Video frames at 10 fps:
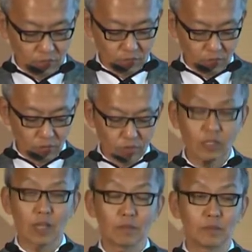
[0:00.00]
its
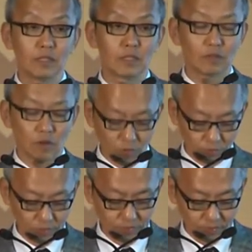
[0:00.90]
long-term business goal.